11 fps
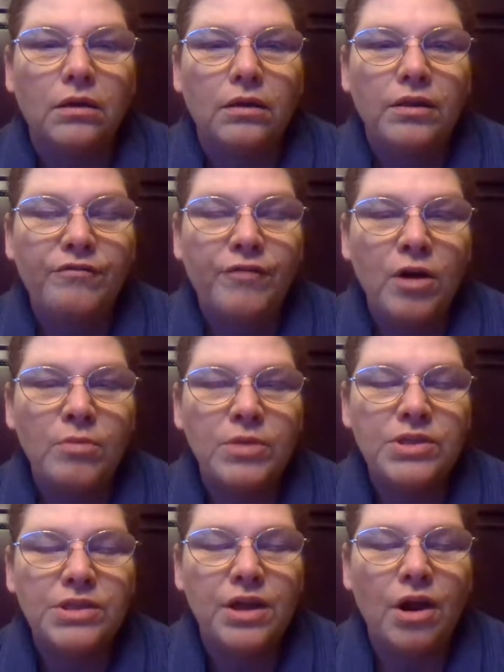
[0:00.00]
The
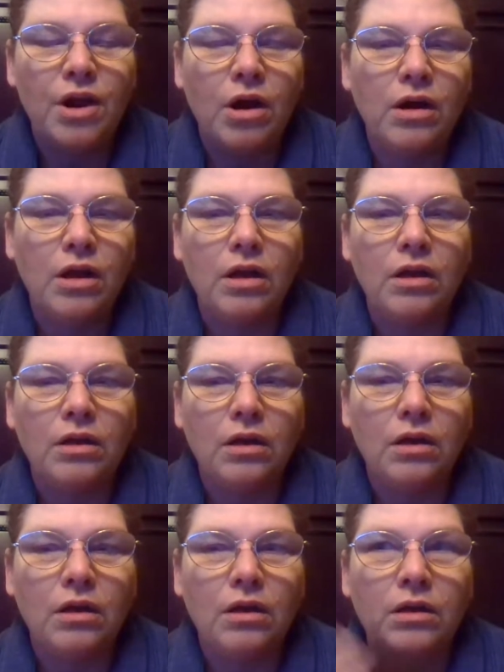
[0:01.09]
pharmacy are in
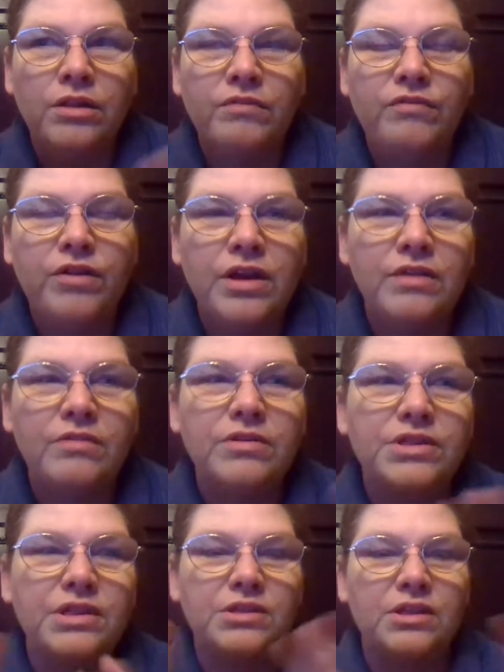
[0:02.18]
the VA
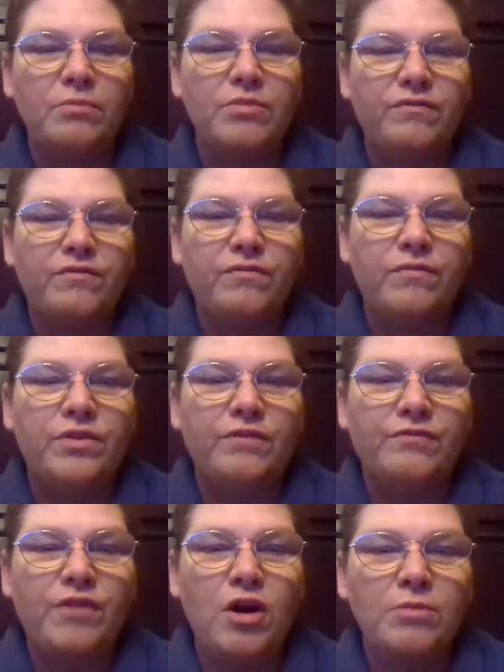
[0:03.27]
system. The
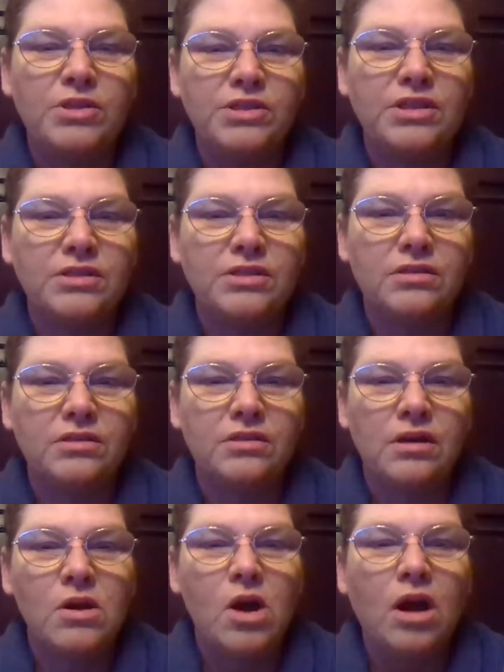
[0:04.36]
pharmacists
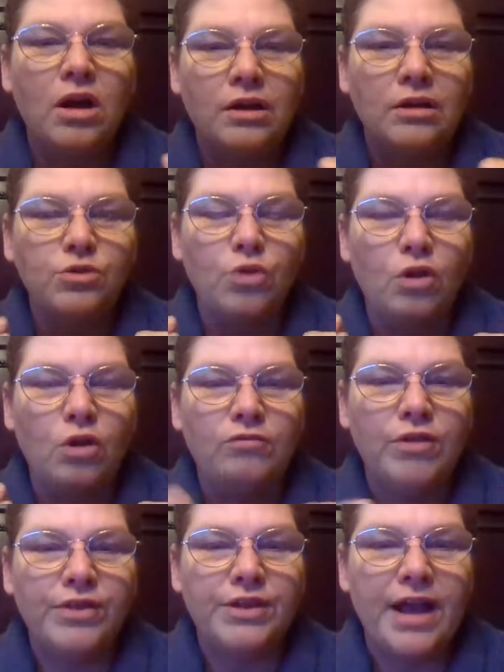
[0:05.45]
are in control of
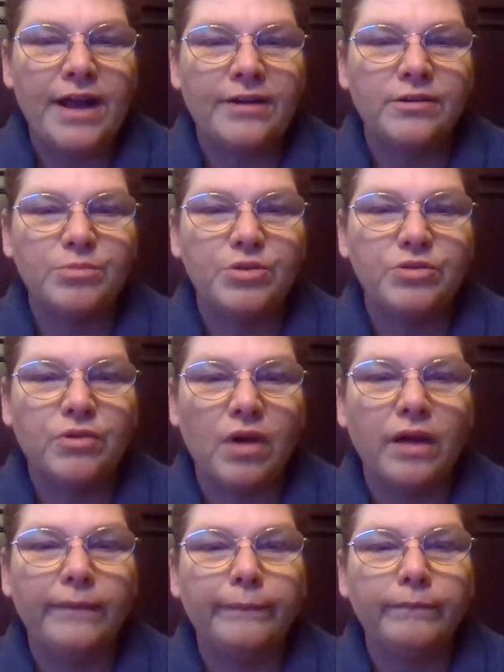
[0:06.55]
what the doctors
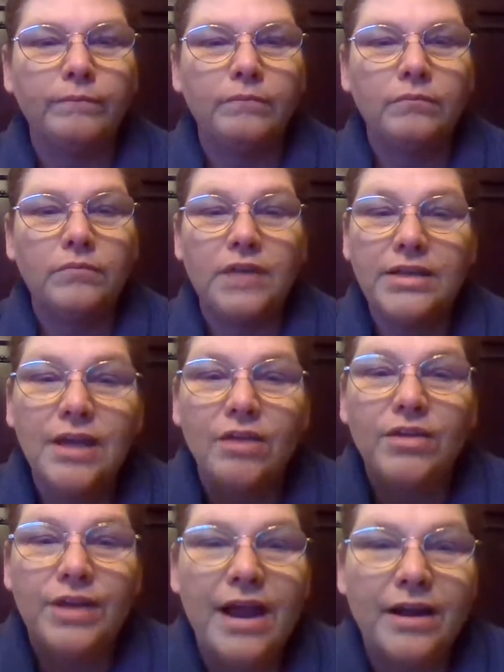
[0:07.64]
prescribe. They tell
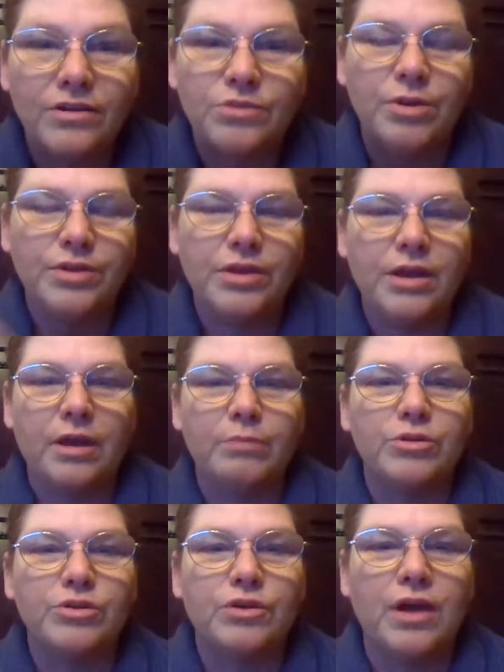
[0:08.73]
the doctors what they can
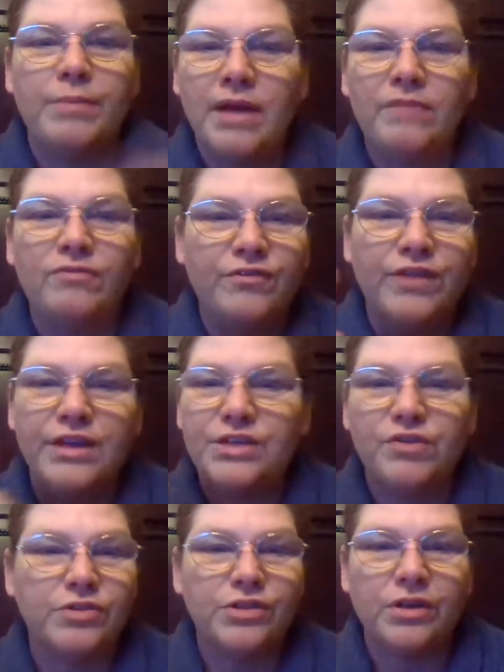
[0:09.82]
prescribe, not the vice
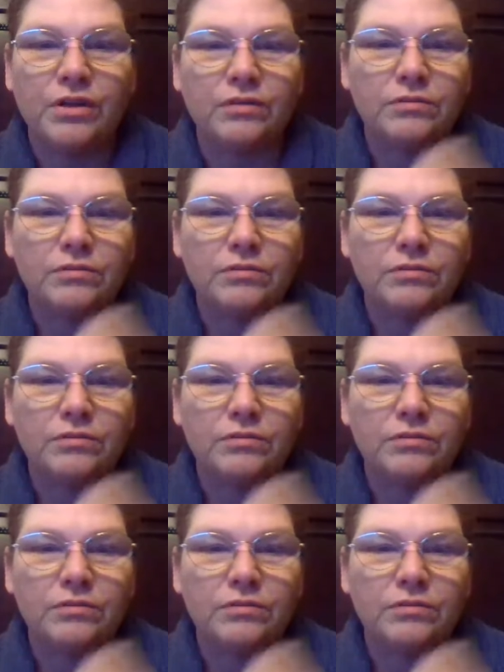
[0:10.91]
versa.